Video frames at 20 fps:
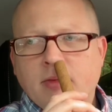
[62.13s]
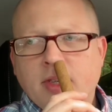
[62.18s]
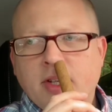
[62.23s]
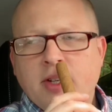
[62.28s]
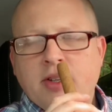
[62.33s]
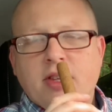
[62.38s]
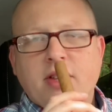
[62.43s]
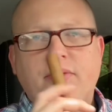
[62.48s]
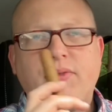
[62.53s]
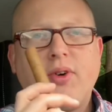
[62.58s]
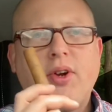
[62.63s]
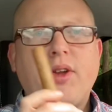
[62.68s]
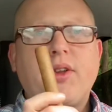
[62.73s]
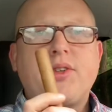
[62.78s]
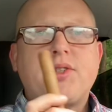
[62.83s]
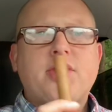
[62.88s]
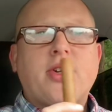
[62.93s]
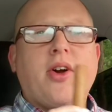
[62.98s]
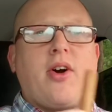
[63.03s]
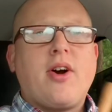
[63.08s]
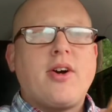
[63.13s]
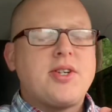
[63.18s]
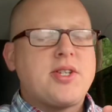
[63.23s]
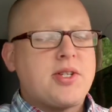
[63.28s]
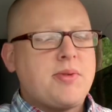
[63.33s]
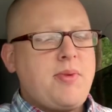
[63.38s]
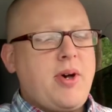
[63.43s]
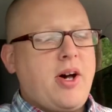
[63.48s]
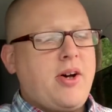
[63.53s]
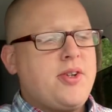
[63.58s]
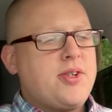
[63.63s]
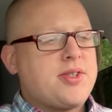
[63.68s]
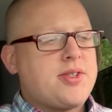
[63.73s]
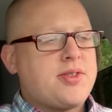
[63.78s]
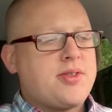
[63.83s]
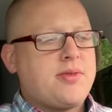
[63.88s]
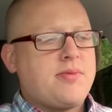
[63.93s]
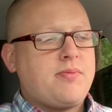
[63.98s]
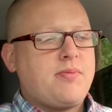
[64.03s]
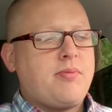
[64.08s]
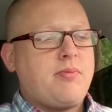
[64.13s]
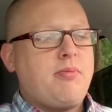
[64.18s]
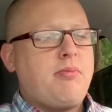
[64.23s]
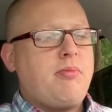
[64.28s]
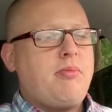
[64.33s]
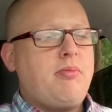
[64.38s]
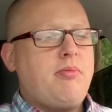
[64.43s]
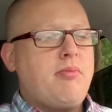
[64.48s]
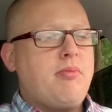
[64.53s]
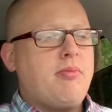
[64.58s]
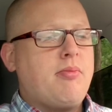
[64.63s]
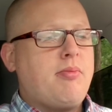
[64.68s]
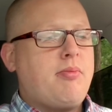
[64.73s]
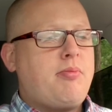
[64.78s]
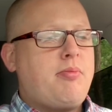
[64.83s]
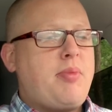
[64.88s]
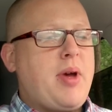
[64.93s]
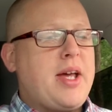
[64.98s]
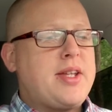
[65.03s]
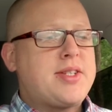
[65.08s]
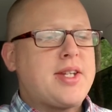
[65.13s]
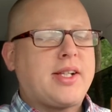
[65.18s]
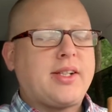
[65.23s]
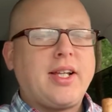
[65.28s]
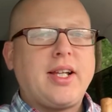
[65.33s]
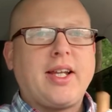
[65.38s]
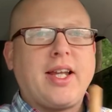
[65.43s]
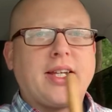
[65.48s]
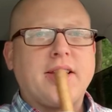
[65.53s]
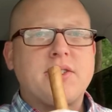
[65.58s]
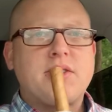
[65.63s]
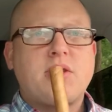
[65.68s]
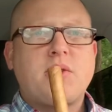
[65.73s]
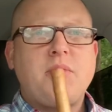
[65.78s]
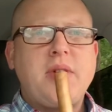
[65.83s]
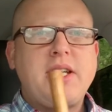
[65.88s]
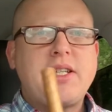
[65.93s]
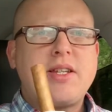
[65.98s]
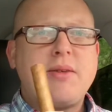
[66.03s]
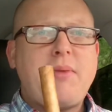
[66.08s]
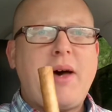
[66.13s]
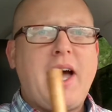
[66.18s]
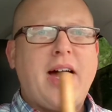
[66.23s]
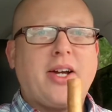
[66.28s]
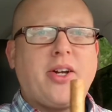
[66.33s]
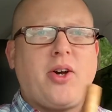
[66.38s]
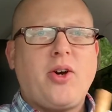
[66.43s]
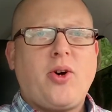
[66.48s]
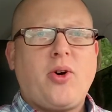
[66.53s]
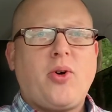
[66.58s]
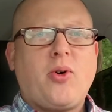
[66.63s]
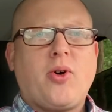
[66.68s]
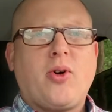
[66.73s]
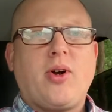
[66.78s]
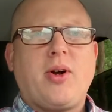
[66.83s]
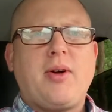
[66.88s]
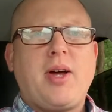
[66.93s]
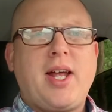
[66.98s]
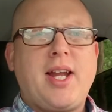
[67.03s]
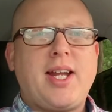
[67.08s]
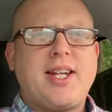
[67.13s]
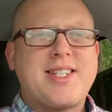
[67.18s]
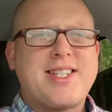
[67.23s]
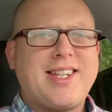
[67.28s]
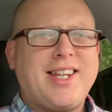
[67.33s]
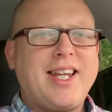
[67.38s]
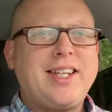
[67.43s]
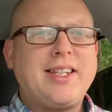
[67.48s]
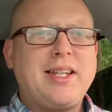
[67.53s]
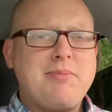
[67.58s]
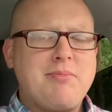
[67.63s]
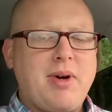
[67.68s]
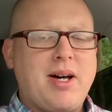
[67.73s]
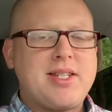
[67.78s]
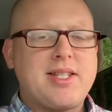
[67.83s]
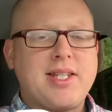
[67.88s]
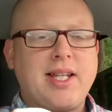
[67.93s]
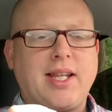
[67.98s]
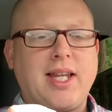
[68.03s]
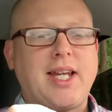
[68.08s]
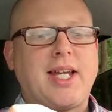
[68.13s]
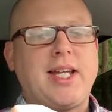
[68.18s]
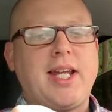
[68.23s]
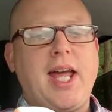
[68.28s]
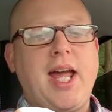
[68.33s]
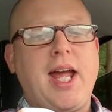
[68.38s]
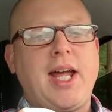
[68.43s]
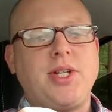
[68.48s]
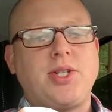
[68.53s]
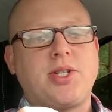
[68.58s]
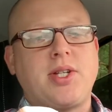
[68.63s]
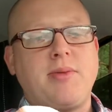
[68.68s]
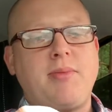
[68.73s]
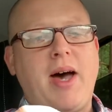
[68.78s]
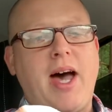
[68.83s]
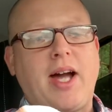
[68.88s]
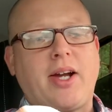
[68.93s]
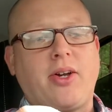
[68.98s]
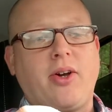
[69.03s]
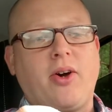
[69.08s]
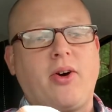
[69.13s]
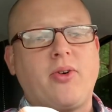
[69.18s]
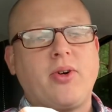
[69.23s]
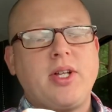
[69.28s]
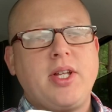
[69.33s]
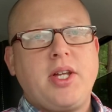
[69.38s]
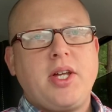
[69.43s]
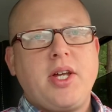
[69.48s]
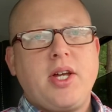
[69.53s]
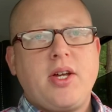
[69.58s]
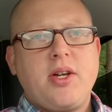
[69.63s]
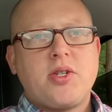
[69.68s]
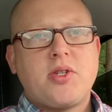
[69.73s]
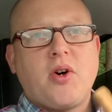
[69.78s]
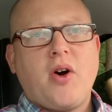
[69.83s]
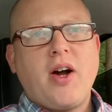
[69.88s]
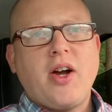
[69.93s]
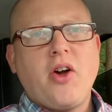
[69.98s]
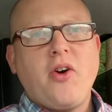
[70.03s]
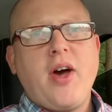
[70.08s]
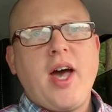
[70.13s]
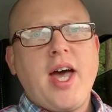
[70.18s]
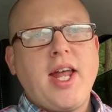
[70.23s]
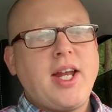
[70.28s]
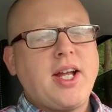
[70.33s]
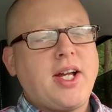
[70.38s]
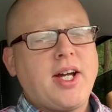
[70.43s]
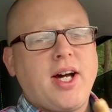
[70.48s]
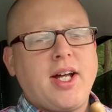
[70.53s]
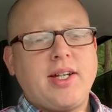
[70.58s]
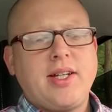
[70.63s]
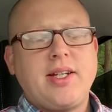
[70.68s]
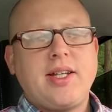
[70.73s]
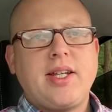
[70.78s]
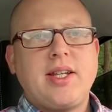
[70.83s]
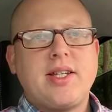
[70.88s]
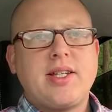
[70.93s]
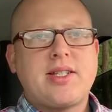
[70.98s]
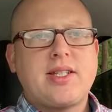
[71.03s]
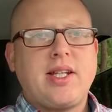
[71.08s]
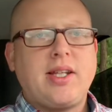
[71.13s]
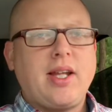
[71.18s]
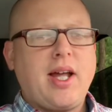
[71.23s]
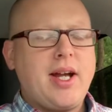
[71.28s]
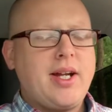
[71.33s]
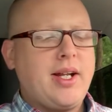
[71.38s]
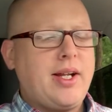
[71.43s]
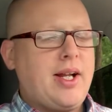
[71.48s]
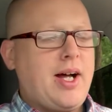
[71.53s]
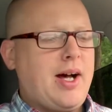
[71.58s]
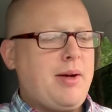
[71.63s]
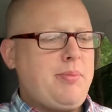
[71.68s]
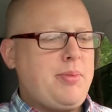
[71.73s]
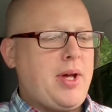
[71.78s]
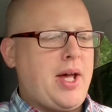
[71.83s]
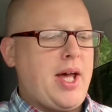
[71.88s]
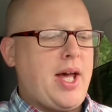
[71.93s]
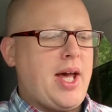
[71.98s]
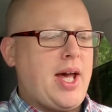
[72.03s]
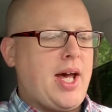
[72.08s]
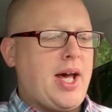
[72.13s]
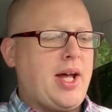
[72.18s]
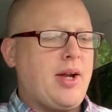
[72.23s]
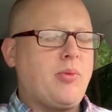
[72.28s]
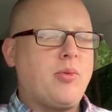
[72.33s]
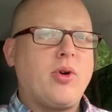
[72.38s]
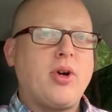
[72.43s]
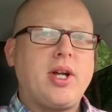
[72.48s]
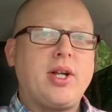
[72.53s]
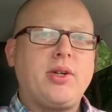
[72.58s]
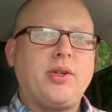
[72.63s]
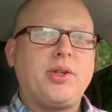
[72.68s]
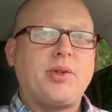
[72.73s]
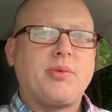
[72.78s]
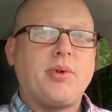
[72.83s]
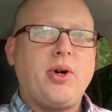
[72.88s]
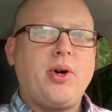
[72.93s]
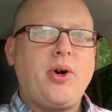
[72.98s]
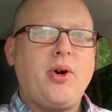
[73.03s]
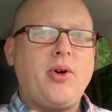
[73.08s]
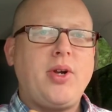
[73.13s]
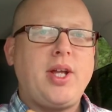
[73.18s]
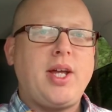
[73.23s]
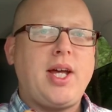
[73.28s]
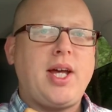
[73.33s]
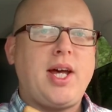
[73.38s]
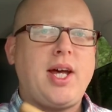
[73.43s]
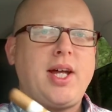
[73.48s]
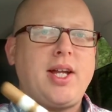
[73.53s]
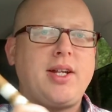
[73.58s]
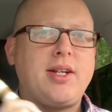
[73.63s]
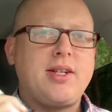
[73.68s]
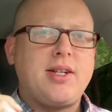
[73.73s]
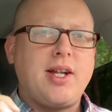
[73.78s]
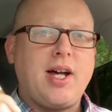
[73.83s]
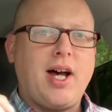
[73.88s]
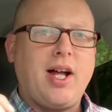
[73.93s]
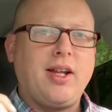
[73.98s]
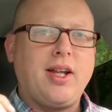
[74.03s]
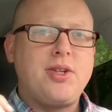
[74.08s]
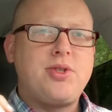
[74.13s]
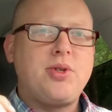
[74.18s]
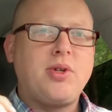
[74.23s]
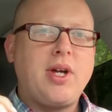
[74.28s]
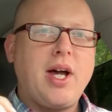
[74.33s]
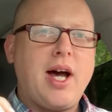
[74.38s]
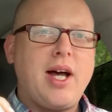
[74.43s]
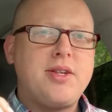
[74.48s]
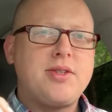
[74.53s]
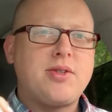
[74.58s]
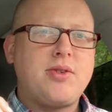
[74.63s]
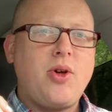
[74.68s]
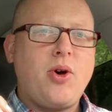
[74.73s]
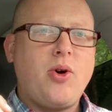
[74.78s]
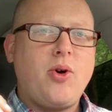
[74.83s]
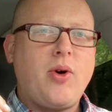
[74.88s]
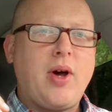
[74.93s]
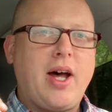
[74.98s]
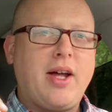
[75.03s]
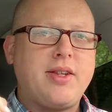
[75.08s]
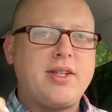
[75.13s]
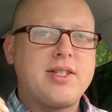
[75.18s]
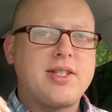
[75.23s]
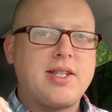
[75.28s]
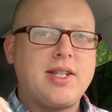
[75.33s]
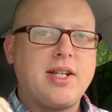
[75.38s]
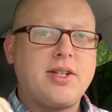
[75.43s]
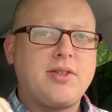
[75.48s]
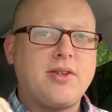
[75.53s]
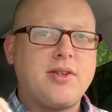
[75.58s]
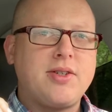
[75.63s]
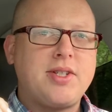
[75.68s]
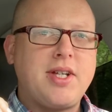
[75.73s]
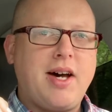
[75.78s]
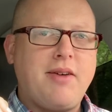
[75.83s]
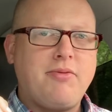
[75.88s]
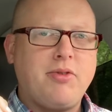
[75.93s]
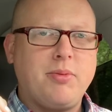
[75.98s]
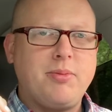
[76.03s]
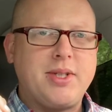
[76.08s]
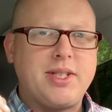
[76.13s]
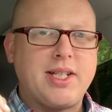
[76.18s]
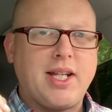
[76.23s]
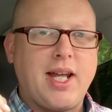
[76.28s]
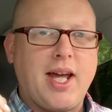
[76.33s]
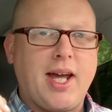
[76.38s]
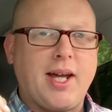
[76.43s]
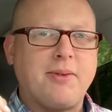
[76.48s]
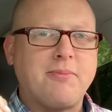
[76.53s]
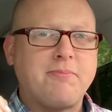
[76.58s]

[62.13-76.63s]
The foot of the cigar smells basically like a sweet tobacco and slightly musty like an aged tobacco. So I'll go ahead and cut into this and light it up, and we'll get on the road, and I'll let you guys know how this thing turns out for me today.